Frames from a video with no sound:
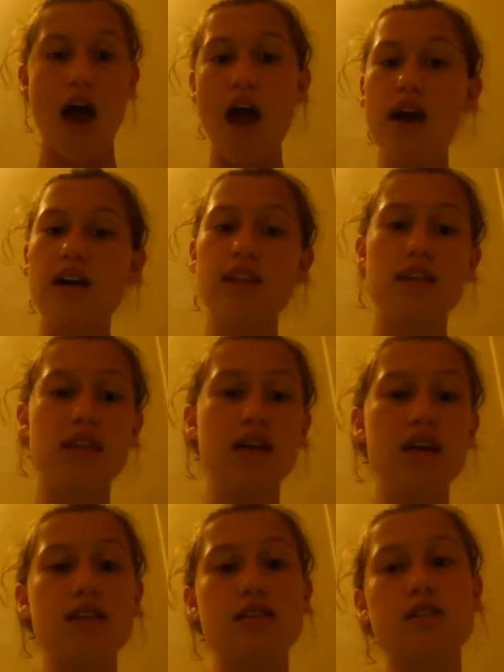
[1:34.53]

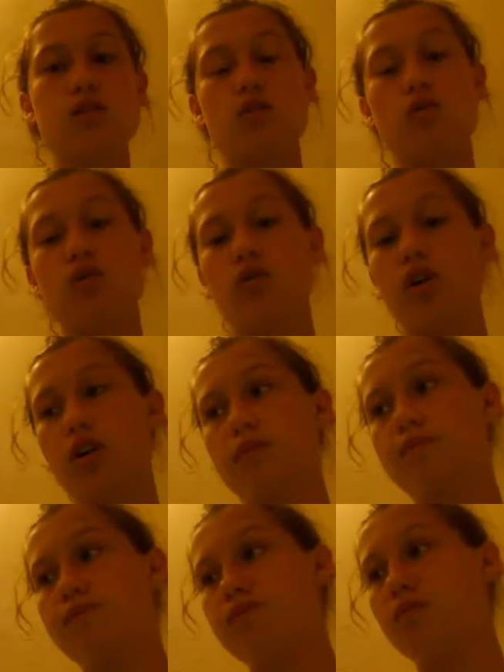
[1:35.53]
atheist or
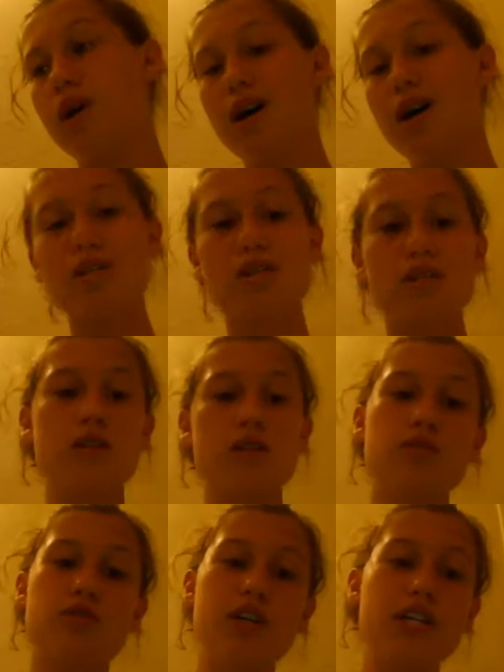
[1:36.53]

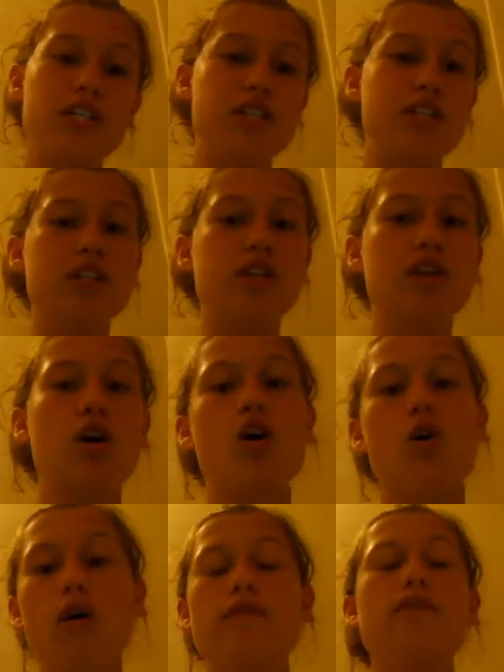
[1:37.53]
Muslim, Christian,
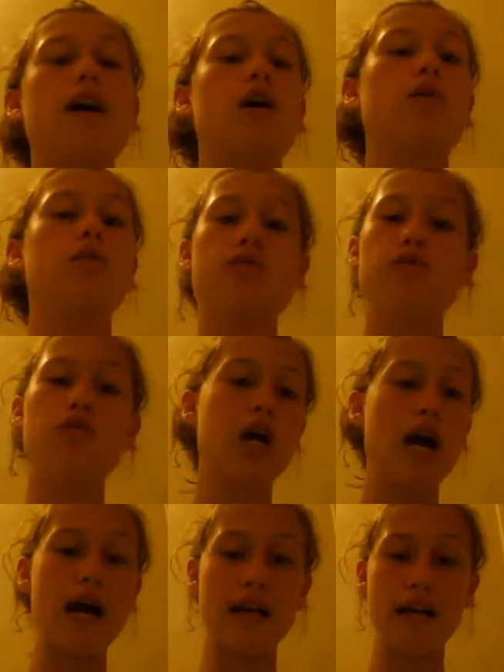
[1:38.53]
but now
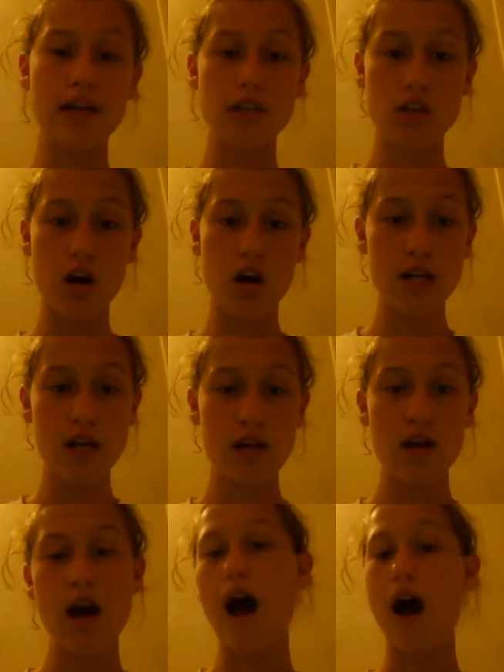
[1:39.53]
before I get into all that,
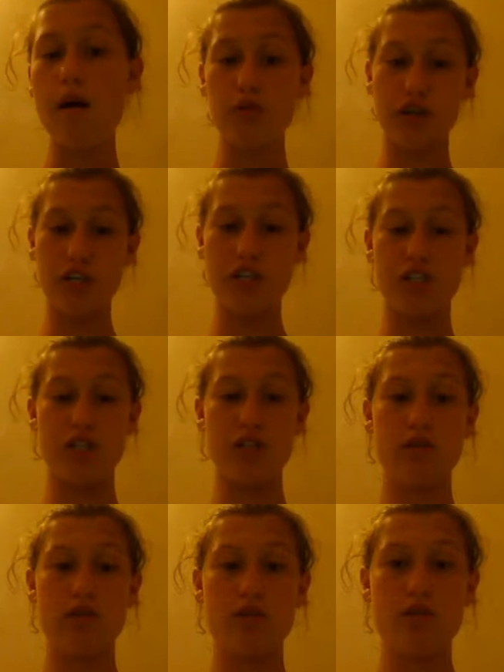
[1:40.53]
I'm Christian.
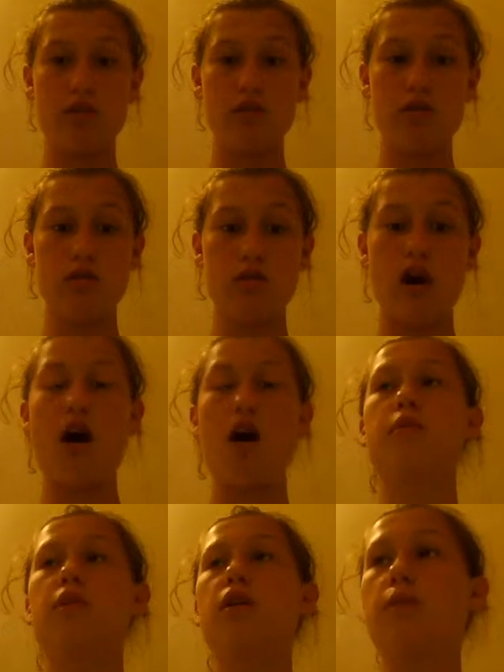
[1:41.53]

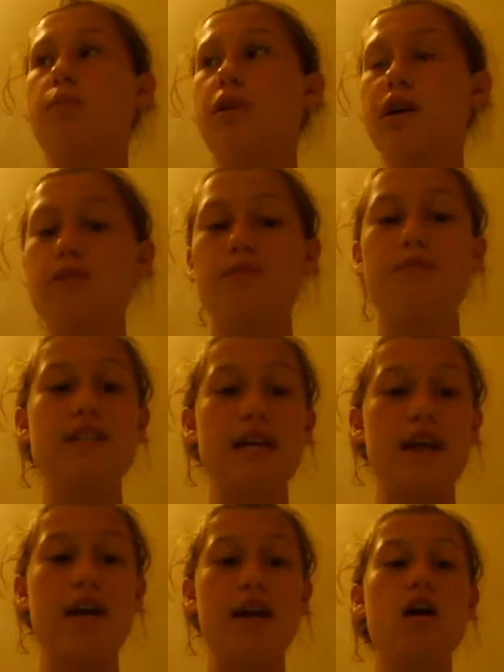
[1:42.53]
I'm a
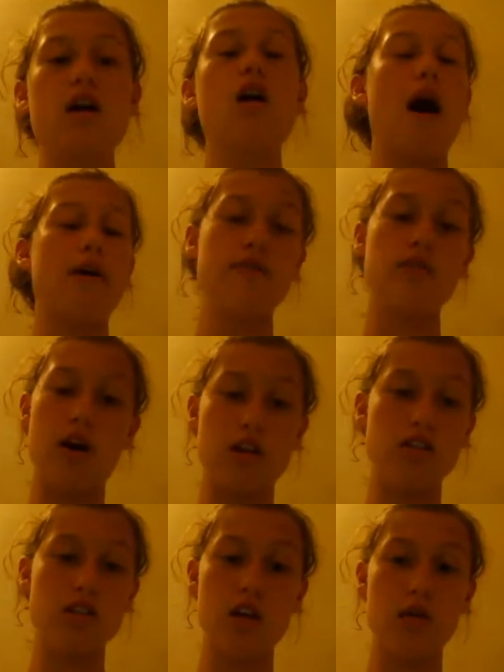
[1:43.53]
Presbyterian. I don't even know how
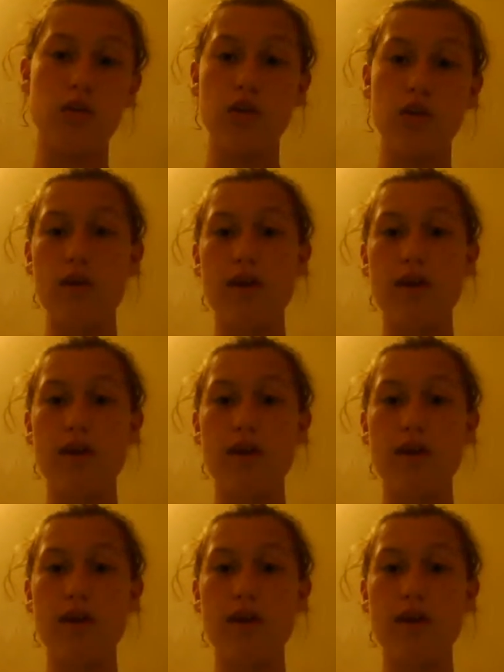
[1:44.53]
to say it real